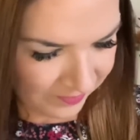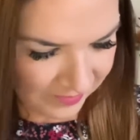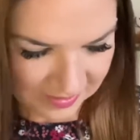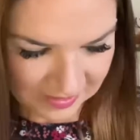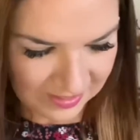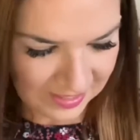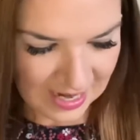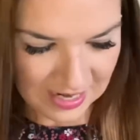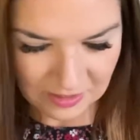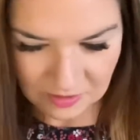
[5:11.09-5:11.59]

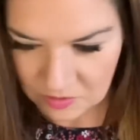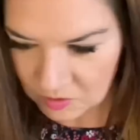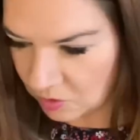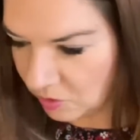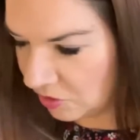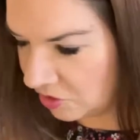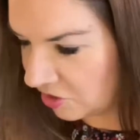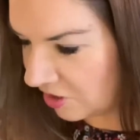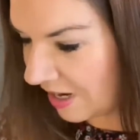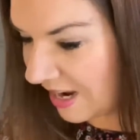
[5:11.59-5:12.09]
So that was, oh,
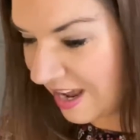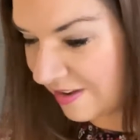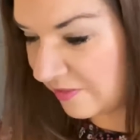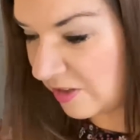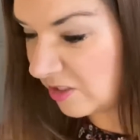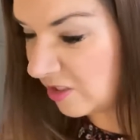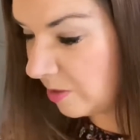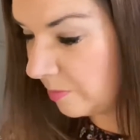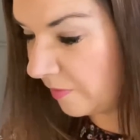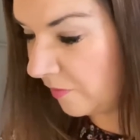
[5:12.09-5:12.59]
I have
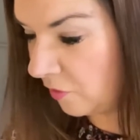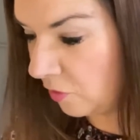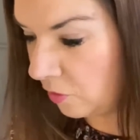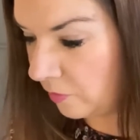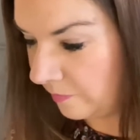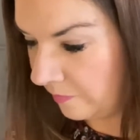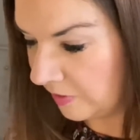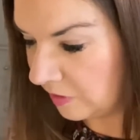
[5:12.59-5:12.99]
used it before.